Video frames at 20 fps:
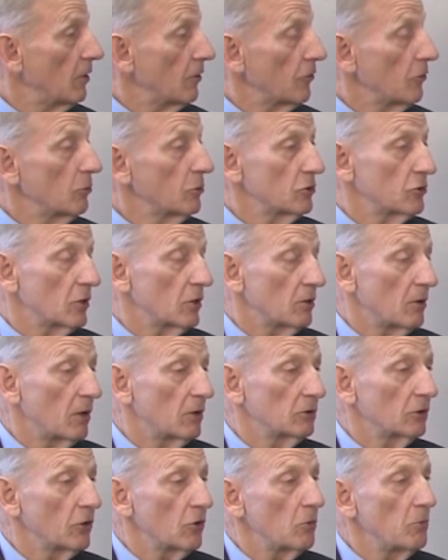There was
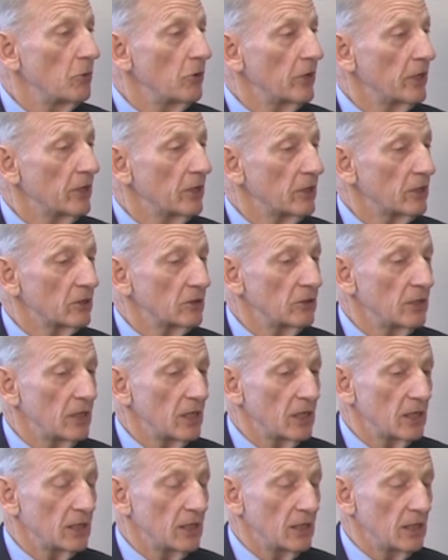a little boy in our
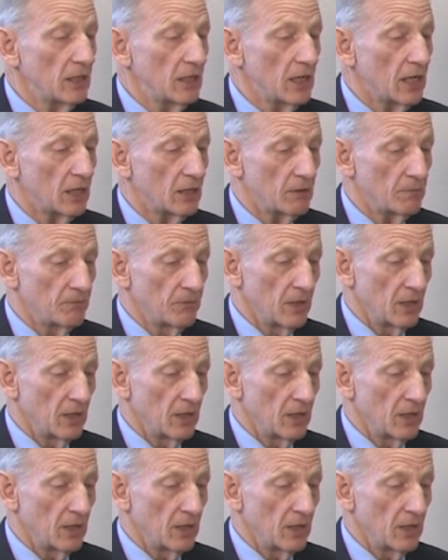clinic, and he had a